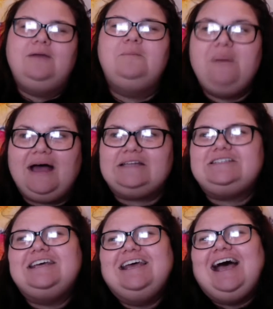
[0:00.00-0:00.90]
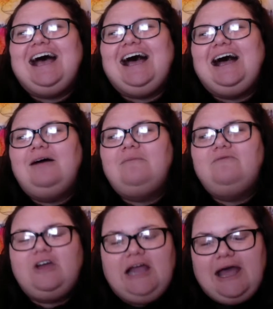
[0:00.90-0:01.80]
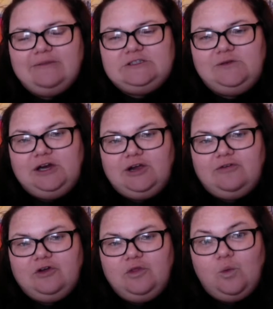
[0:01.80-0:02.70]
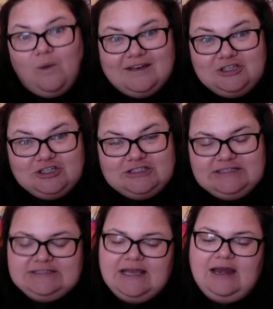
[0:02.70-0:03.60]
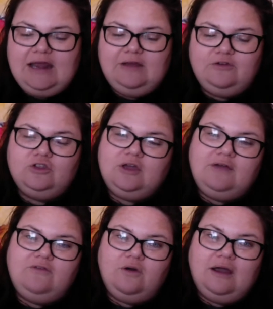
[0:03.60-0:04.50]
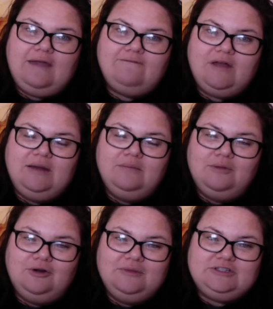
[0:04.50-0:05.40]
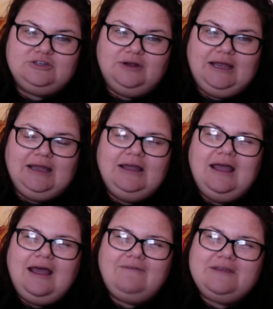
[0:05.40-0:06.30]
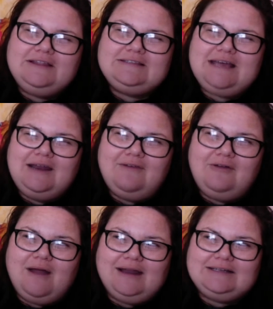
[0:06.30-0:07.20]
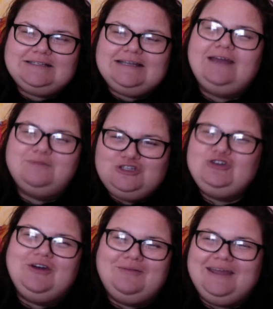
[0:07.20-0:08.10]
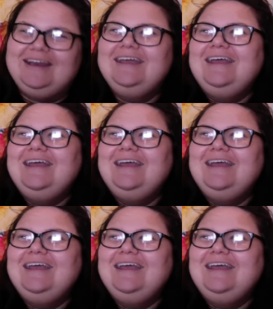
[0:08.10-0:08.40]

But um, very atmospheric for the winter season, and if you're looking for a fun murder mystery, I feel like that's kind of ironic to say, but you know what I mean.